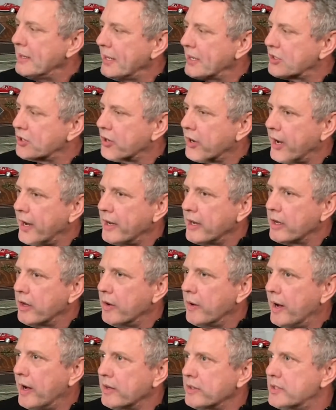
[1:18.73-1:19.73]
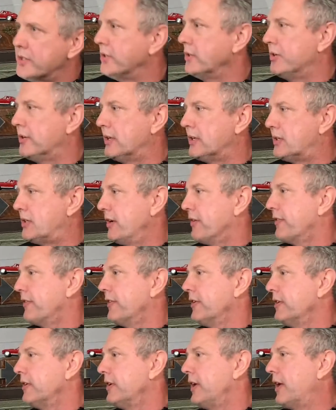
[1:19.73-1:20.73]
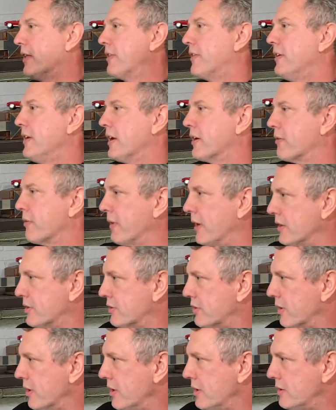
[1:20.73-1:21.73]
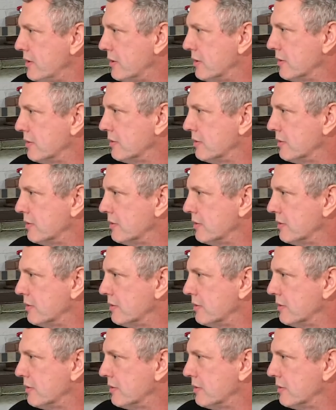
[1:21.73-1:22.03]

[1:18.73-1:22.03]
like try to go out to a different ethnic restaurant?